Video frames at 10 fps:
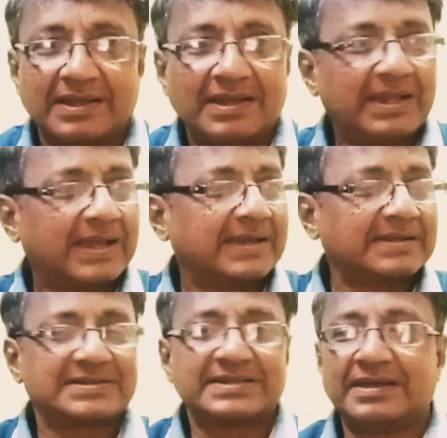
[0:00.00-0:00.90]
Like I
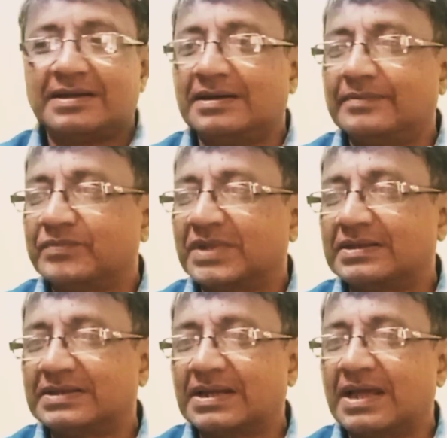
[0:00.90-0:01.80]
can say uh, in
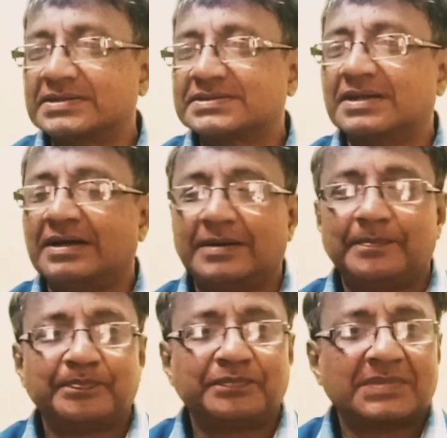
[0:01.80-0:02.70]
the class, uh,
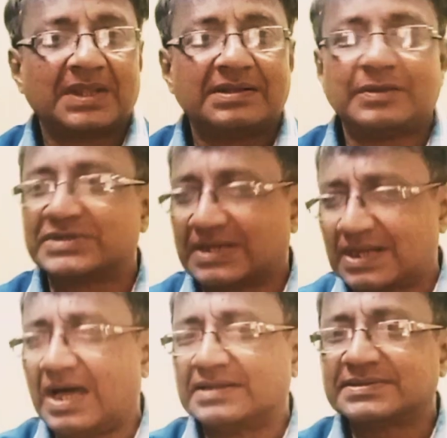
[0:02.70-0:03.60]
there was a
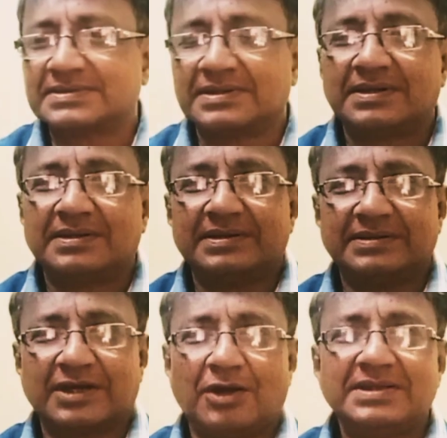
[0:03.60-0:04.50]
class in
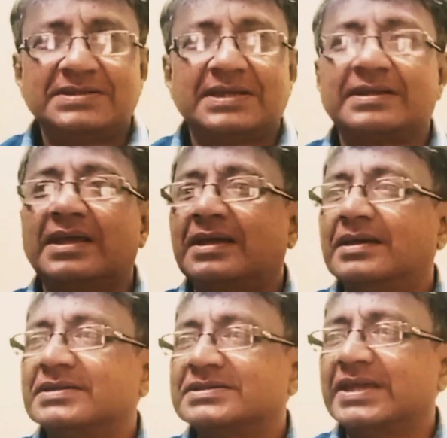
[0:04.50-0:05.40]
the college and
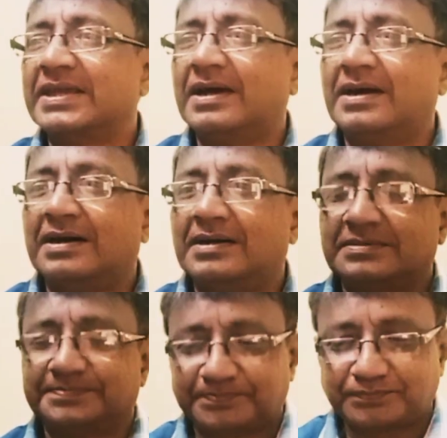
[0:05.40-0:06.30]
say uh,
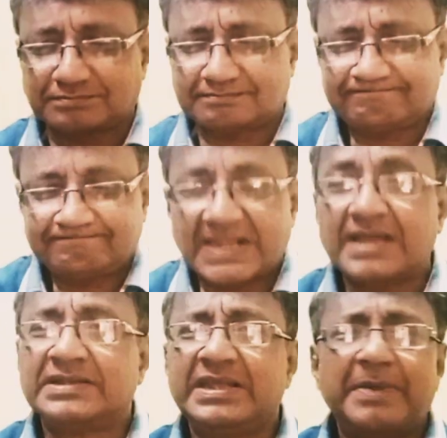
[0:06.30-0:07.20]

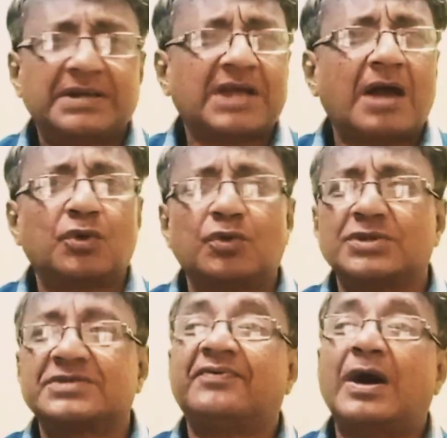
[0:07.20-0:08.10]
Deepak Thakur
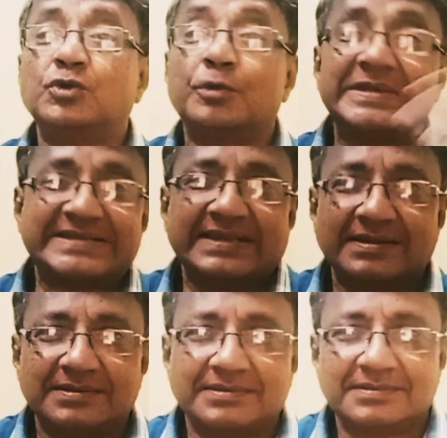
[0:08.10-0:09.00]
was found
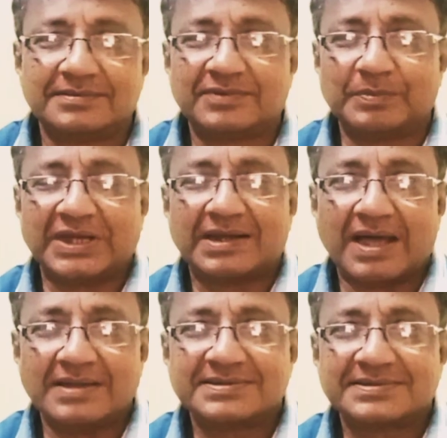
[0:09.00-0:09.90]
missing from the
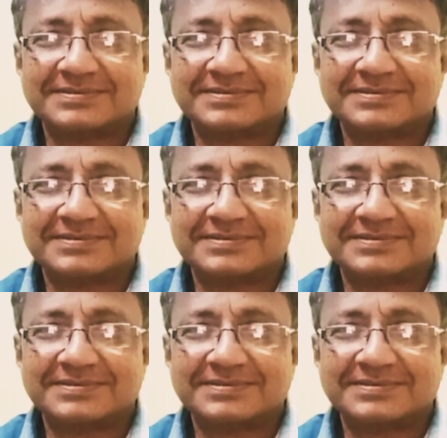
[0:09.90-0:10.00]
class.